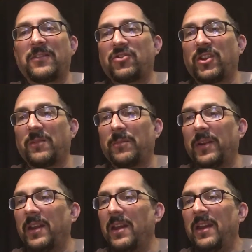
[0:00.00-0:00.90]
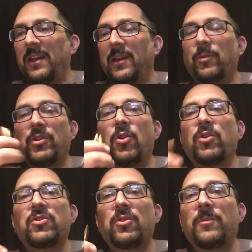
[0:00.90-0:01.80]
shit, but it would
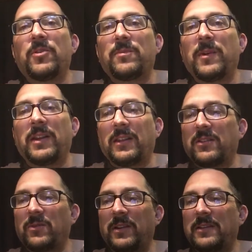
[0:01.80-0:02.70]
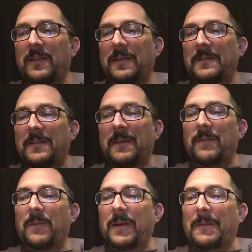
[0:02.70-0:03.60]
cost so much money. That's why I tell, like, to them,
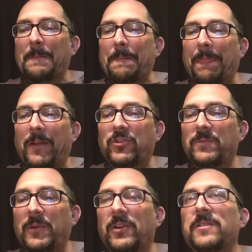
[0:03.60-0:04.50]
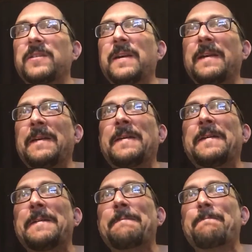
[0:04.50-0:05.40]
I'm like, you know, just because,
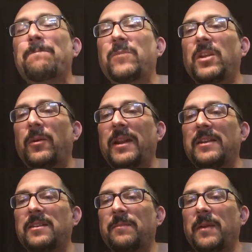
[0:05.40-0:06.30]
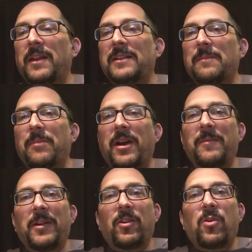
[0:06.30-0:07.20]
you know, it has a
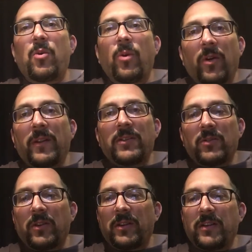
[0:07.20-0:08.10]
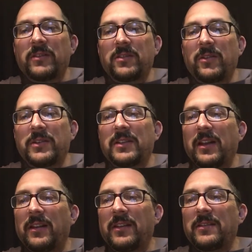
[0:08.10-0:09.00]
bimetal core. That's all it is. You know, it's not